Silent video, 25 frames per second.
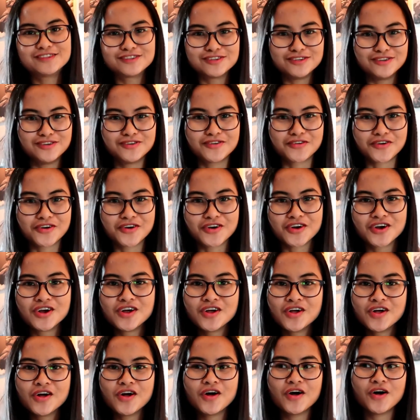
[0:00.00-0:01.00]
to your
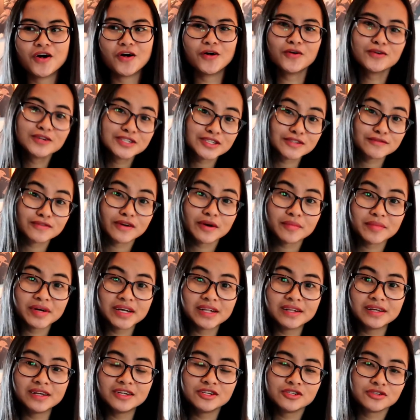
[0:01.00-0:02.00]
host
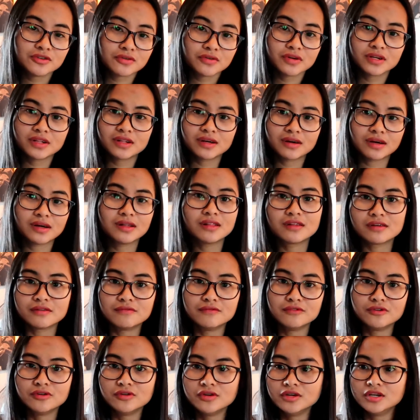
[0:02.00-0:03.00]
family during the
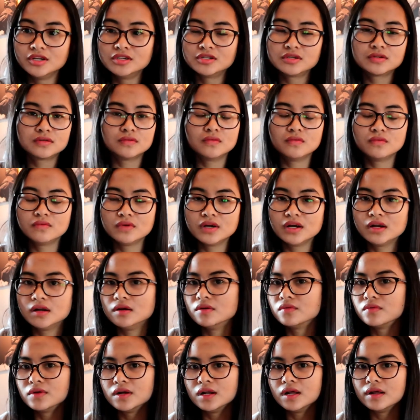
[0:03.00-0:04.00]
interview. It's
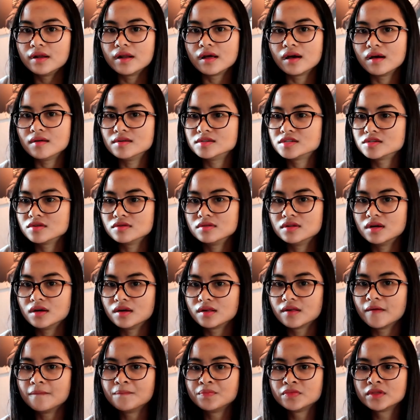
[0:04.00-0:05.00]
really, really nice so
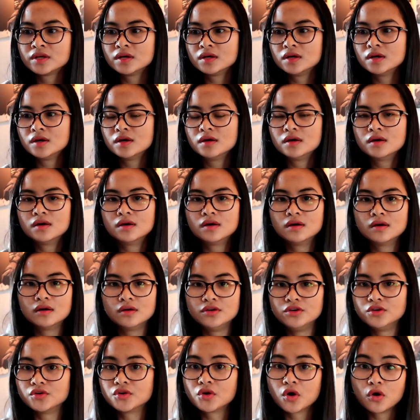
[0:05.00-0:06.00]
that
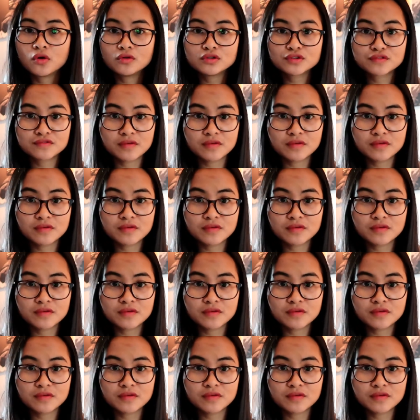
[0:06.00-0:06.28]
your host